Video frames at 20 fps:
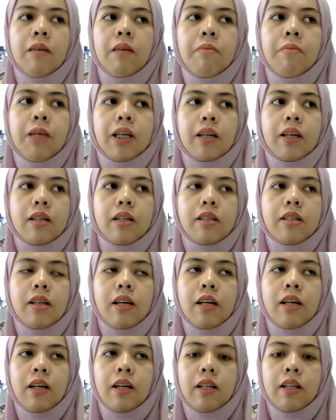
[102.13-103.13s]
because
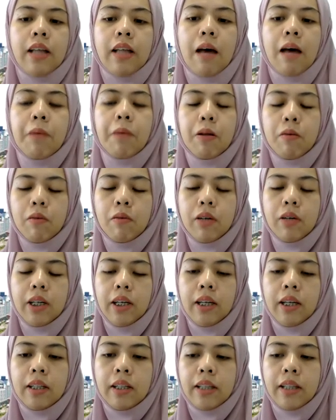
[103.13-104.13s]

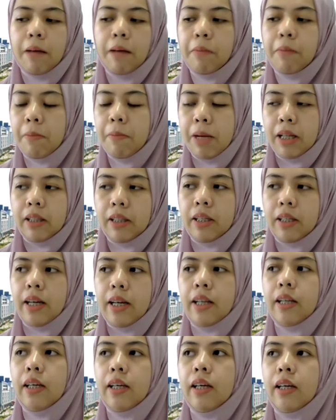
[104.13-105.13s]
in a table
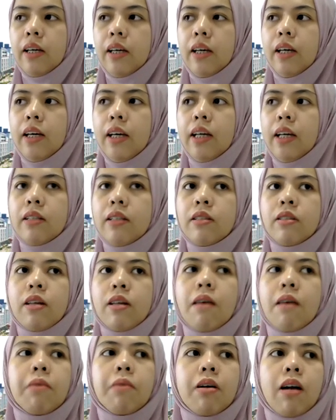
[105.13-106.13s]
method, it
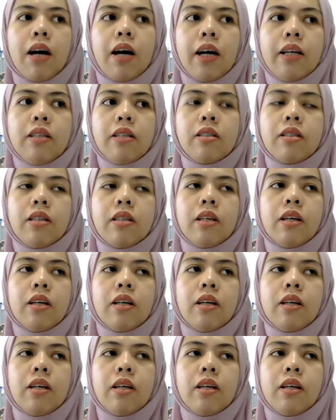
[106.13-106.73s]
summarizes